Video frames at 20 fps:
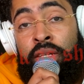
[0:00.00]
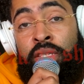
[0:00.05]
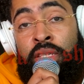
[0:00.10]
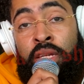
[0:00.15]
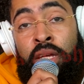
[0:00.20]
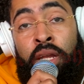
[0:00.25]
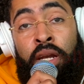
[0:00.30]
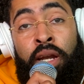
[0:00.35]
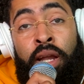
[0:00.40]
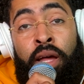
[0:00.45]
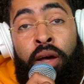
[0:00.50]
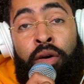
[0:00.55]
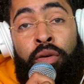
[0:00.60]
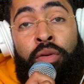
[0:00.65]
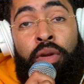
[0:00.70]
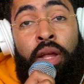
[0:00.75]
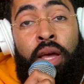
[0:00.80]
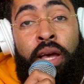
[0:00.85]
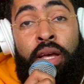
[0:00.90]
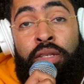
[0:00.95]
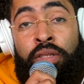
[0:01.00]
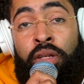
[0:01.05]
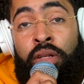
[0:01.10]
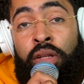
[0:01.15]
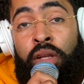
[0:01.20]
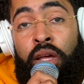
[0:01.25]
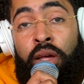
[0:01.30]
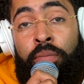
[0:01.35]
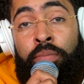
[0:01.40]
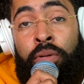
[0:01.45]
tinted out
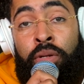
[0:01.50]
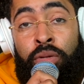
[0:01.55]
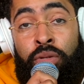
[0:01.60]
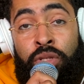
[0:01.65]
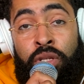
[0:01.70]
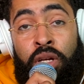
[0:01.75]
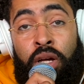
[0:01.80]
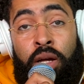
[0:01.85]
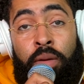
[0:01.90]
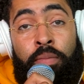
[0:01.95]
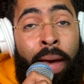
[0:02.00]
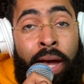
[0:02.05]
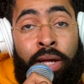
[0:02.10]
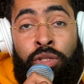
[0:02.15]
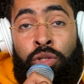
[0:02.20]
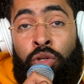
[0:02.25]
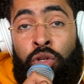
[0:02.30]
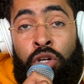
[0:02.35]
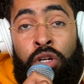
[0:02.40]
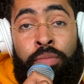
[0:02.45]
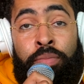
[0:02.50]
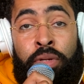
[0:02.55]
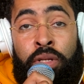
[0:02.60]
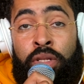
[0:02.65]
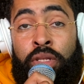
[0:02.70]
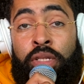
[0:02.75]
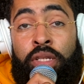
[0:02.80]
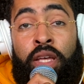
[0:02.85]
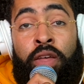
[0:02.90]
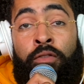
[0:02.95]
Escalade pulls up, back door
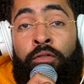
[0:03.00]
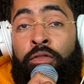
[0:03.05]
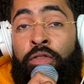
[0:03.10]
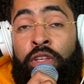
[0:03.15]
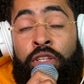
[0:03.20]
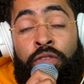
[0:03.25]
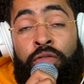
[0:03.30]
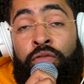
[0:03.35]
opens, it's